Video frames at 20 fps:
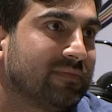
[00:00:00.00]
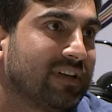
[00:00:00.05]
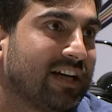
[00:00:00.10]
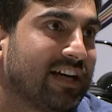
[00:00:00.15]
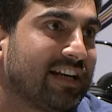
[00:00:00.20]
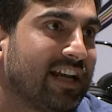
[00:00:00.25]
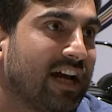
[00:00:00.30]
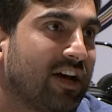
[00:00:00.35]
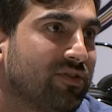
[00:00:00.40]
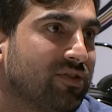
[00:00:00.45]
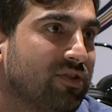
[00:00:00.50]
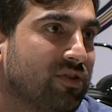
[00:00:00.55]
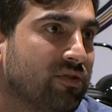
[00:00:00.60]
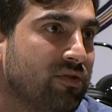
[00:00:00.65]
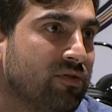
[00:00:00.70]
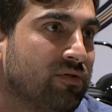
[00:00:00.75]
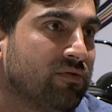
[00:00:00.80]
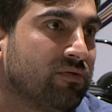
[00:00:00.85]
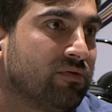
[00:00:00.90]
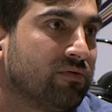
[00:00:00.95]
And how do
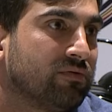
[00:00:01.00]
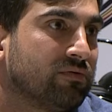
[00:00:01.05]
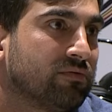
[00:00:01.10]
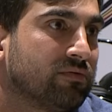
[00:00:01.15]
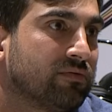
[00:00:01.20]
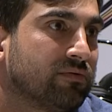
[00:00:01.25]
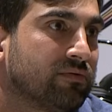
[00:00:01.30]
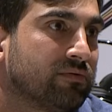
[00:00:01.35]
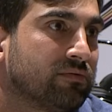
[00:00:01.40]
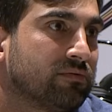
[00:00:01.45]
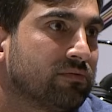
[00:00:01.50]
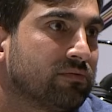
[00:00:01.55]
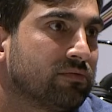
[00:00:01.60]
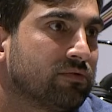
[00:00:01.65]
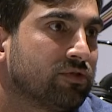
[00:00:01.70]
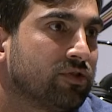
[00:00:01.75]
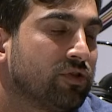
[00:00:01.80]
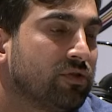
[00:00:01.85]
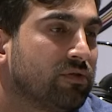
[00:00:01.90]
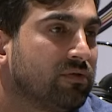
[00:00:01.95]

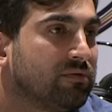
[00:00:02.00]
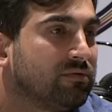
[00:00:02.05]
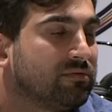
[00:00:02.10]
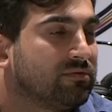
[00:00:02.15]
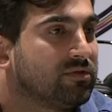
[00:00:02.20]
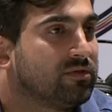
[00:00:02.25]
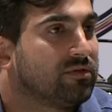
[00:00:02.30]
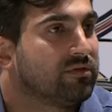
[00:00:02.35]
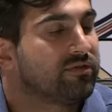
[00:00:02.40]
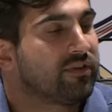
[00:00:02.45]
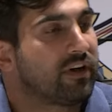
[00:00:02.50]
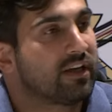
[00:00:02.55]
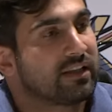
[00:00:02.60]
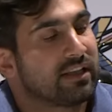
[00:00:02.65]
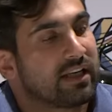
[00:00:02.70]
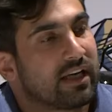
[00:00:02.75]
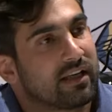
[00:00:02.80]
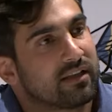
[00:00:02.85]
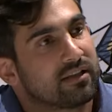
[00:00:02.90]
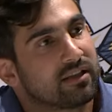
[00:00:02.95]
you find
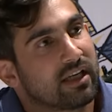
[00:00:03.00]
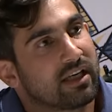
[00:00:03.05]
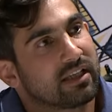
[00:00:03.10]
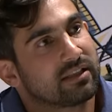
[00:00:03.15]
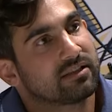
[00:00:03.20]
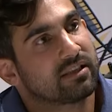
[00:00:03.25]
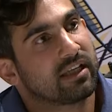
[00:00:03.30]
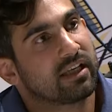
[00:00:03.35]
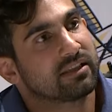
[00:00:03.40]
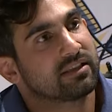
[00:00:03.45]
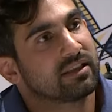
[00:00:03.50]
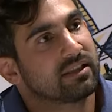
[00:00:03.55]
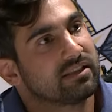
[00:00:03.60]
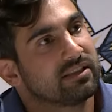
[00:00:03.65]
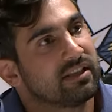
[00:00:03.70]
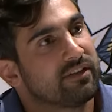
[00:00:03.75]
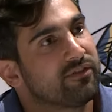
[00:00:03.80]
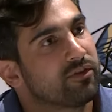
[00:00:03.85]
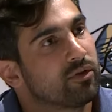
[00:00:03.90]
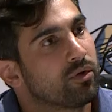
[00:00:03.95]
that as a
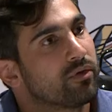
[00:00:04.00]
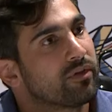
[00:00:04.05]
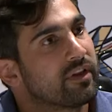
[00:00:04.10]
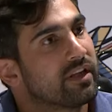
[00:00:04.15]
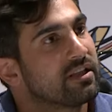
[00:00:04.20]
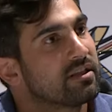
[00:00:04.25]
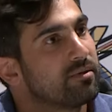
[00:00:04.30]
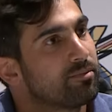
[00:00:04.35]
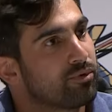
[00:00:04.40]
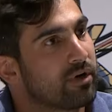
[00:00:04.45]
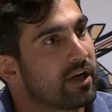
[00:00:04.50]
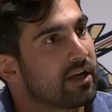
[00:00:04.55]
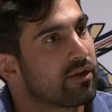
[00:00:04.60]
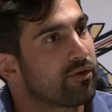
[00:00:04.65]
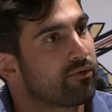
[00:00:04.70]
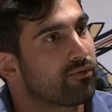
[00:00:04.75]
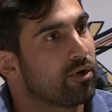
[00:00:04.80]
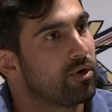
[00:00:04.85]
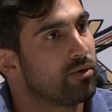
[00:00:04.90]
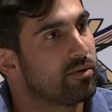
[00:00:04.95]
difficult thing to break
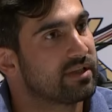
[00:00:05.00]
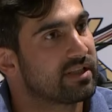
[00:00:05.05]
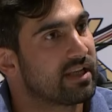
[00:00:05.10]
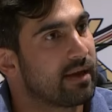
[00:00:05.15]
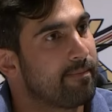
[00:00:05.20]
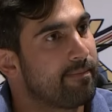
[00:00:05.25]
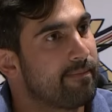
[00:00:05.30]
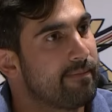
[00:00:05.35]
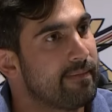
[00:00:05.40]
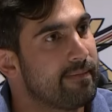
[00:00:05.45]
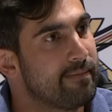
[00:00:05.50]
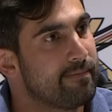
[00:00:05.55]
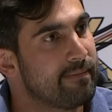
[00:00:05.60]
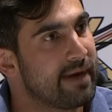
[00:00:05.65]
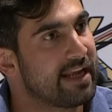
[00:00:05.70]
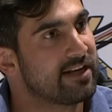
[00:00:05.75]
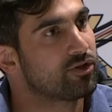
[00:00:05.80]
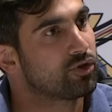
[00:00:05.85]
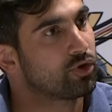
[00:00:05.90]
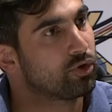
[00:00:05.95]
through? Is there
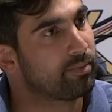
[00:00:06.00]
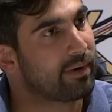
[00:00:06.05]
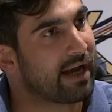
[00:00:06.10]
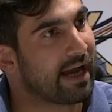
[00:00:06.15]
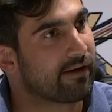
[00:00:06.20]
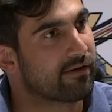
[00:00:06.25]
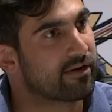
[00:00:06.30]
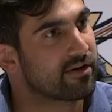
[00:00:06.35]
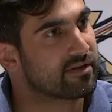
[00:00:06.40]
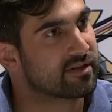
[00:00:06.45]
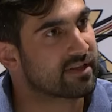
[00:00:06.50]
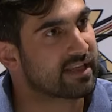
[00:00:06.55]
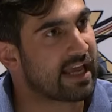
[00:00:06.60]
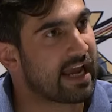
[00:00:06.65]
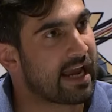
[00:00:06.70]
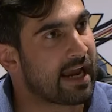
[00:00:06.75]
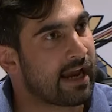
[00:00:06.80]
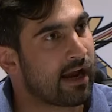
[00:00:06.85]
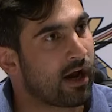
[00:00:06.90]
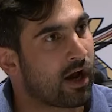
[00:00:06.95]
mental barriers
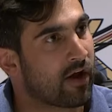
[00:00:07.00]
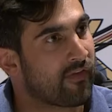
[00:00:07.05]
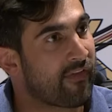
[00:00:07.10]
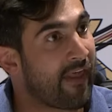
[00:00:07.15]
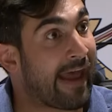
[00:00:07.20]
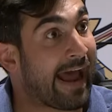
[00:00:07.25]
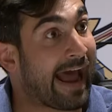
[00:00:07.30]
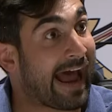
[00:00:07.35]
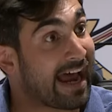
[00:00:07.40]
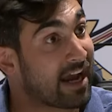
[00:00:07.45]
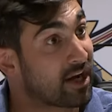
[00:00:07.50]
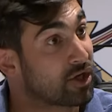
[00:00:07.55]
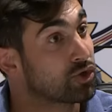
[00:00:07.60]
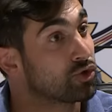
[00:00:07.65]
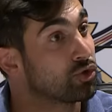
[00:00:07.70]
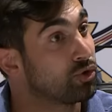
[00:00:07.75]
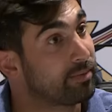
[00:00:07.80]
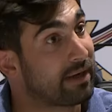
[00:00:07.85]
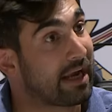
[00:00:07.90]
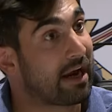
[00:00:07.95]
there? Are there
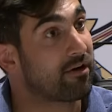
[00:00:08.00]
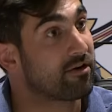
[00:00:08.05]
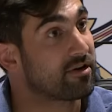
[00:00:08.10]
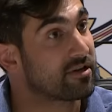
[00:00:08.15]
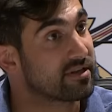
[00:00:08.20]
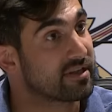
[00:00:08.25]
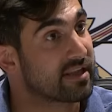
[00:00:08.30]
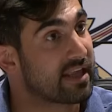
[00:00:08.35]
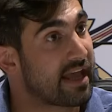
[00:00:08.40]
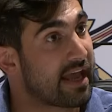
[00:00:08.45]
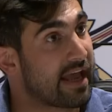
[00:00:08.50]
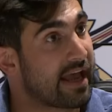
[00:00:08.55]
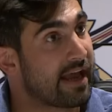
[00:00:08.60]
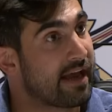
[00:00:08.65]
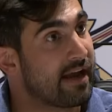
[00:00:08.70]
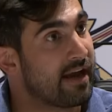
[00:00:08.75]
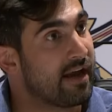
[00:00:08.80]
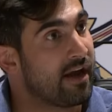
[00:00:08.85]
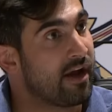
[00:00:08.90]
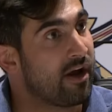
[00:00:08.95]
actual barriers there?
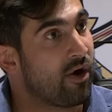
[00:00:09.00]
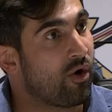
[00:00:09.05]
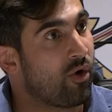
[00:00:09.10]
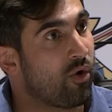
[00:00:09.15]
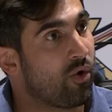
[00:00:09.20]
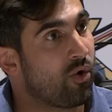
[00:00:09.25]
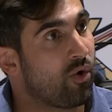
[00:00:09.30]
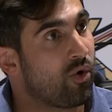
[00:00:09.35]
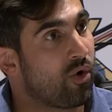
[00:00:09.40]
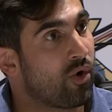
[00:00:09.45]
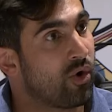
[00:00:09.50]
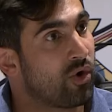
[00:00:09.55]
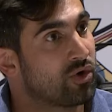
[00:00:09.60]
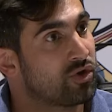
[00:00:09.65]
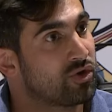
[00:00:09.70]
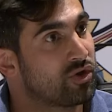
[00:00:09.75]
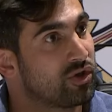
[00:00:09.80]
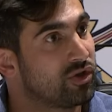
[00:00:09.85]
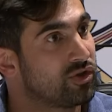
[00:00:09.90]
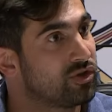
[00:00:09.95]
Or
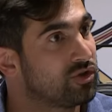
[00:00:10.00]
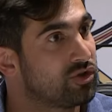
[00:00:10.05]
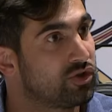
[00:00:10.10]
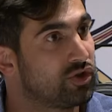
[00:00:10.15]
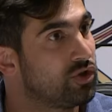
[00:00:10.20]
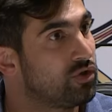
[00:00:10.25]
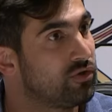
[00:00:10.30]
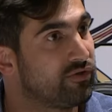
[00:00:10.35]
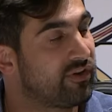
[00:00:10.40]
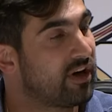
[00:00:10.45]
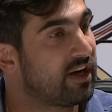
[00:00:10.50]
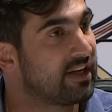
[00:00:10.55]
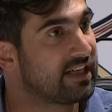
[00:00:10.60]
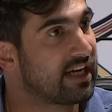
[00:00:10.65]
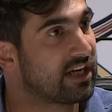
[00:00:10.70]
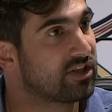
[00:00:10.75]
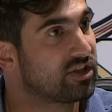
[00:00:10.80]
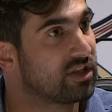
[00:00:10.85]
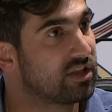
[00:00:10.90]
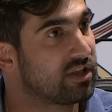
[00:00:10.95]
do you find
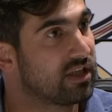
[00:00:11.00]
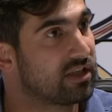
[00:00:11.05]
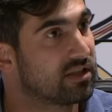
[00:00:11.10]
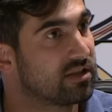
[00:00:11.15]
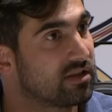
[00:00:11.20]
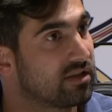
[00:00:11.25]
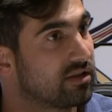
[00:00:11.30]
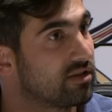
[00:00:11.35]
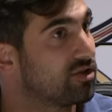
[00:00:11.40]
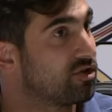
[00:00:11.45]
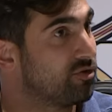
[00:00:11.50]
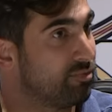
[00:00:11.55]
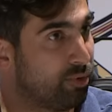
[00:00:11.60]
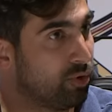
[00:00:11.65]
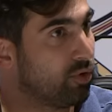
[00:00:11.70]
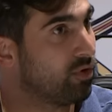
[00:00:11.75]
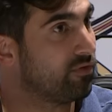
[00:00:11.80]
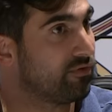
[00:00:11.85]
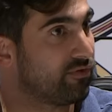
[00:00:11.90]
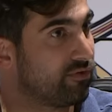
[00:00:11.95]
actually there's
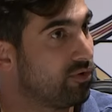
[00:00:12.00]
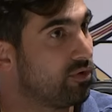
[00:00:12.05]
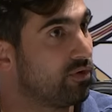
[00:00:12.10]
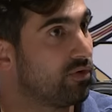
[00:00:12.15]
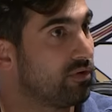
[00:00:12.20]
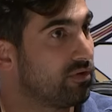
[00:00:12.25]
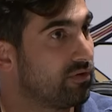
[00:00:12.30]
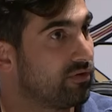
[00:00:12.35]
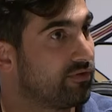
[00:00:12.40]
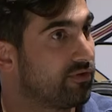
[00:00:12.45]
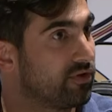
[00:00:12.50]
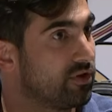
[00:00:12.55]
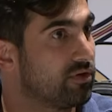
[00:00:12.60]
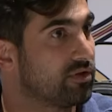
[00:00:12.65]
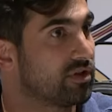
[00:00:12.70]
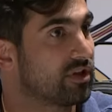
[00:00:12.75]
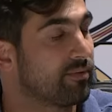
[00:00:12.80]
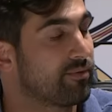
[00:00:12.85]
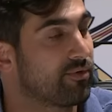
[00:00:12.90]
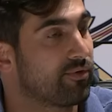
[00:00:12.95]
support for you
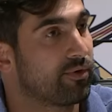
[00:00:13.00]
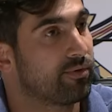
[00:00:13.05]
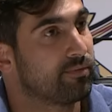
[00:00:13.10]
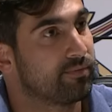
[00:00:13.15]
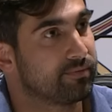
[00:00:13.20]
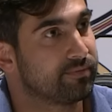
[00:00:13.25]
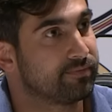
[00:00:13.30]
to come through?